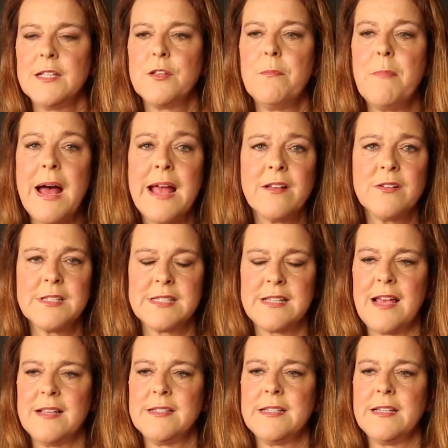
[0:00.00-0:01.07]
So Michael
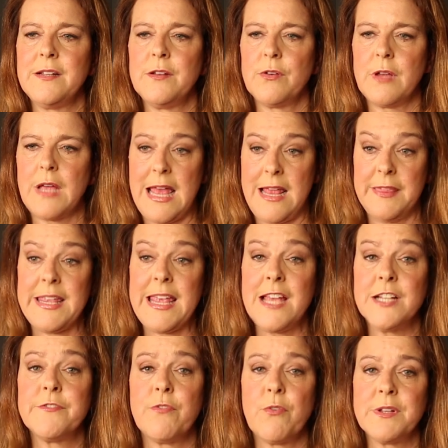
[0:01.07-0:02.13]
says, at the
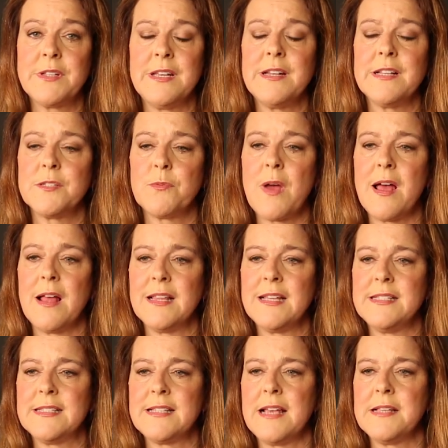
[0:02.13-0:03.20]
age 14 as well,
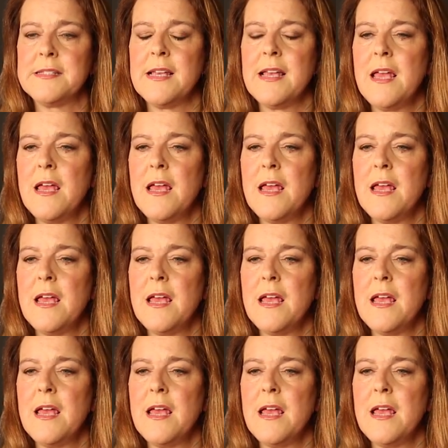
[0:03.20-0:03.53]
he says,